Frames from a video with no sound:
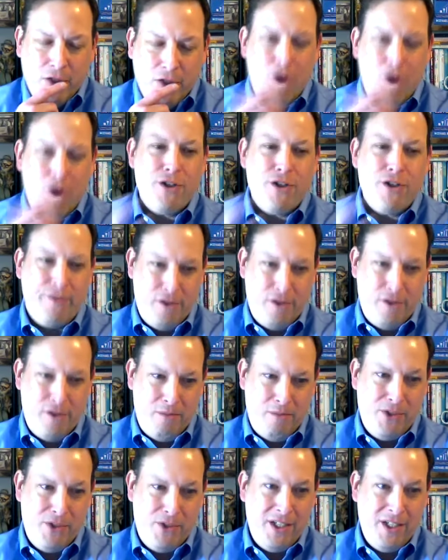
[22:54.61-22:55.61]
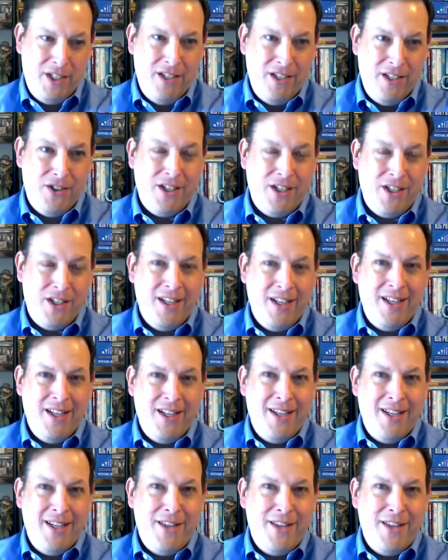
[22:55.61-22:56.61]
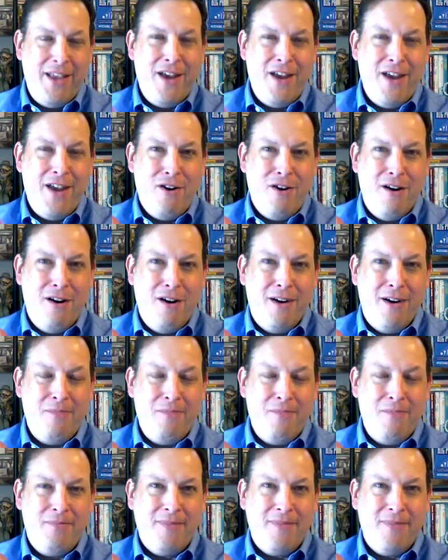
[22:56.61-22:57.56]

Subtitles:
larger firms is they are